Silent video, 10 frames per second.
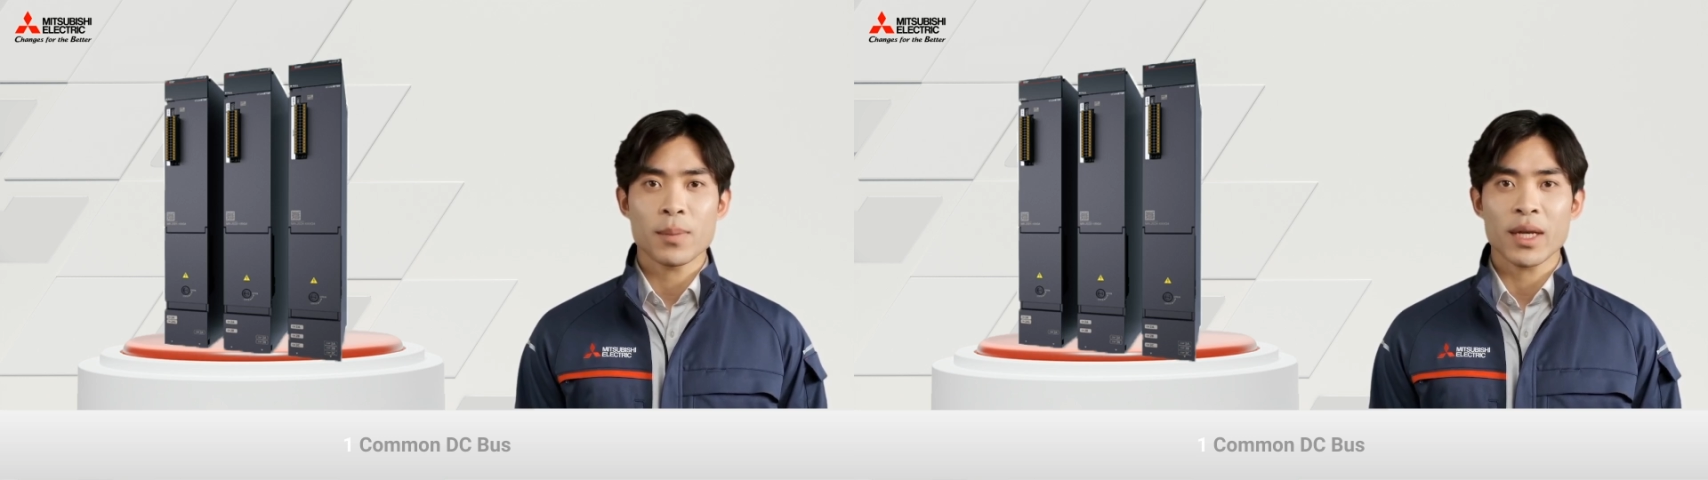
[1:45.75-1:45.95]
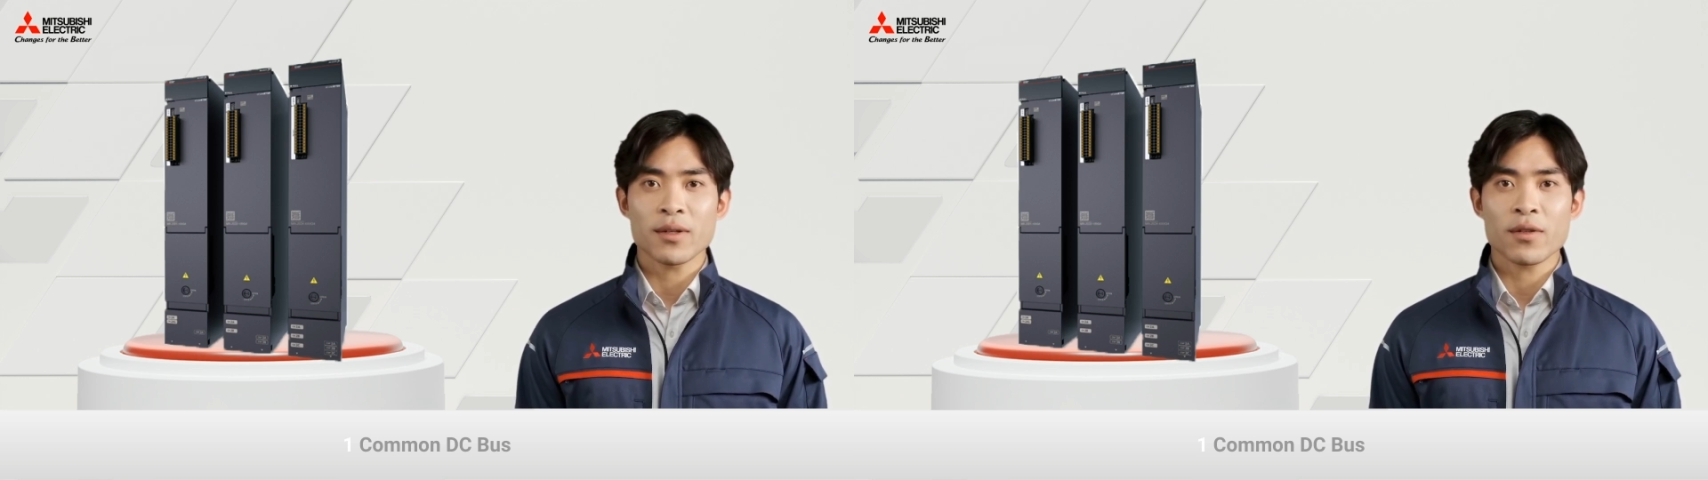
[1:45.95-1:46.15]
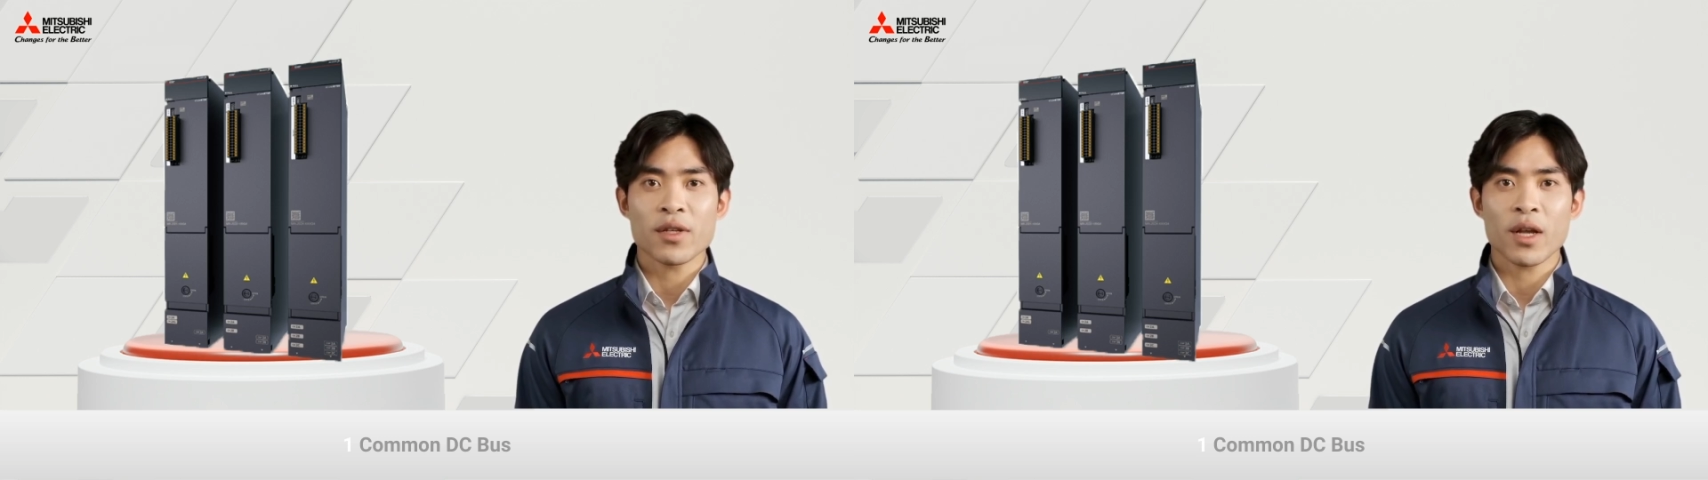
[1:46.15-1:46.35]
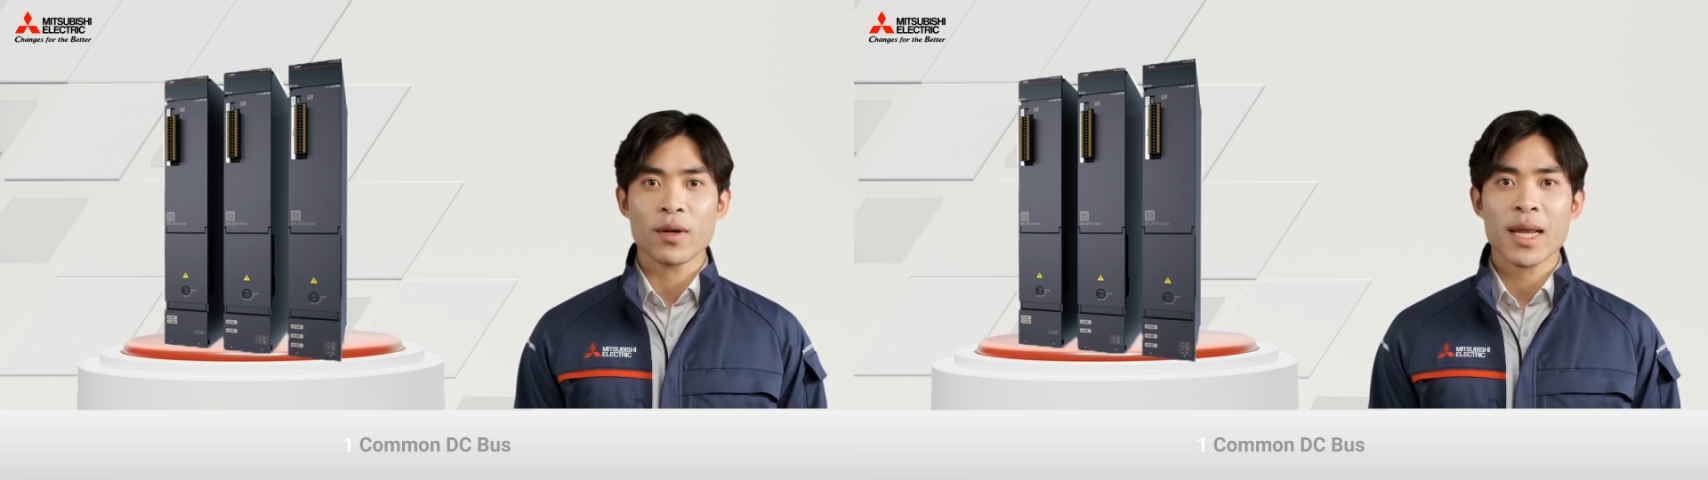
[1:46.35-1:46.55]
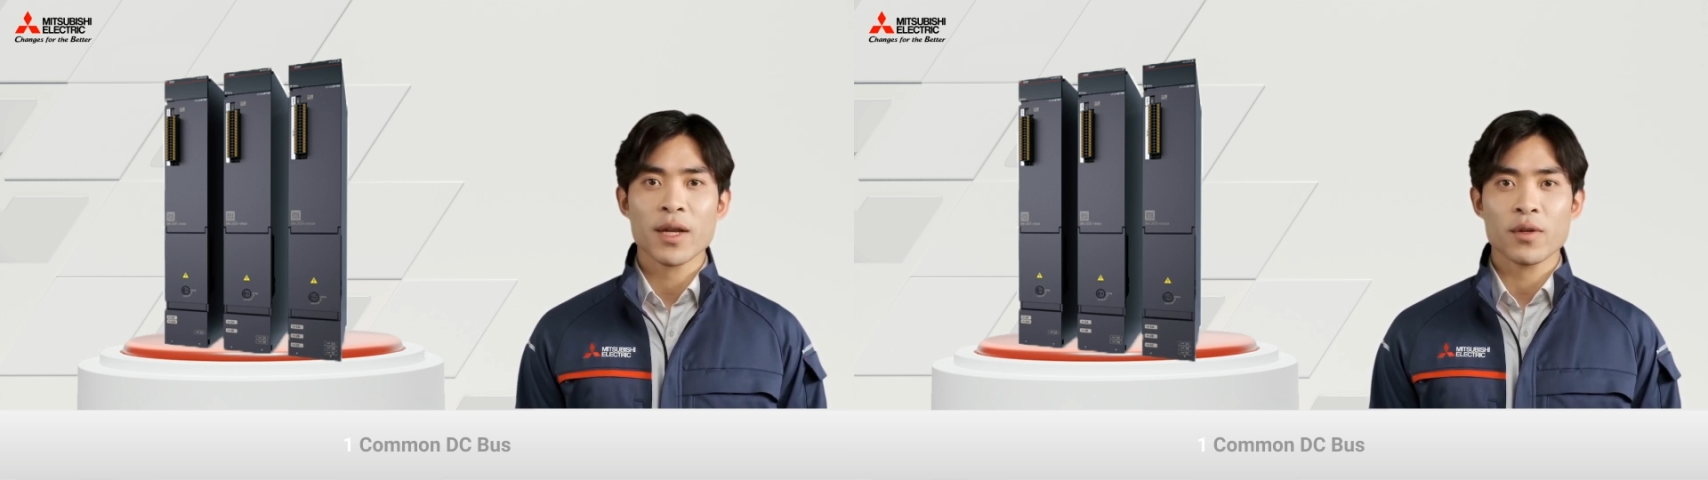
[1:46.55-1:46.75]
because of
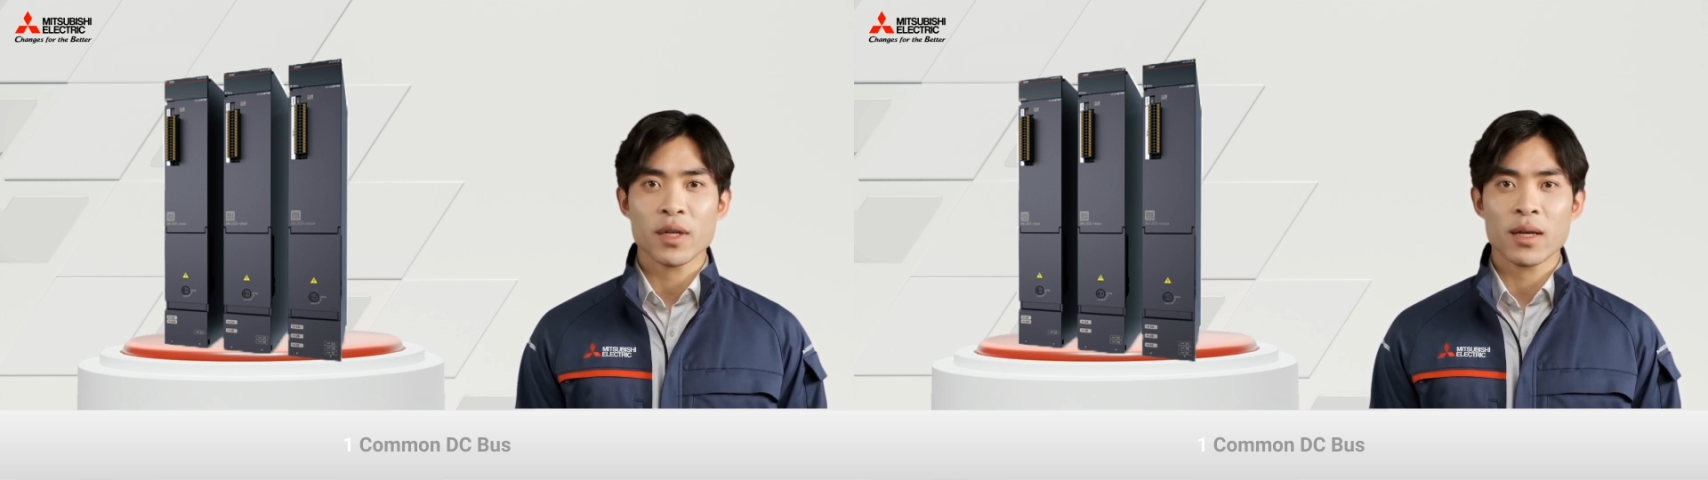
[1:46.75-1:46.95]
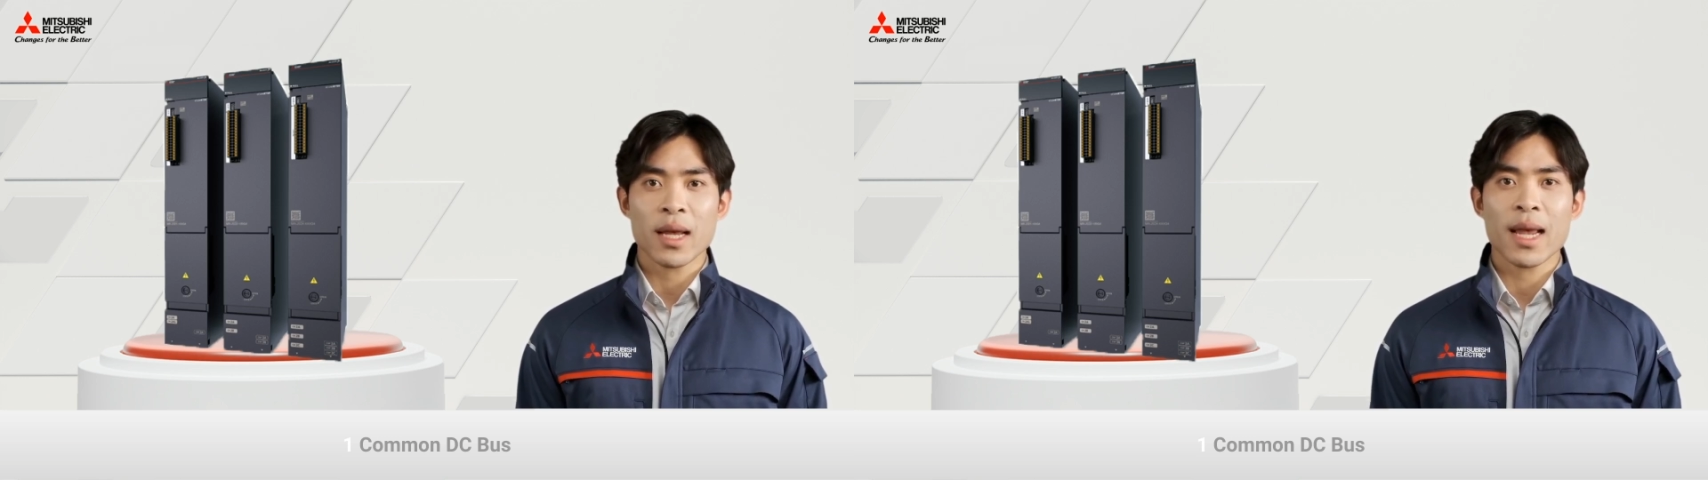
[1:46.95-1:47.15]
sharing energy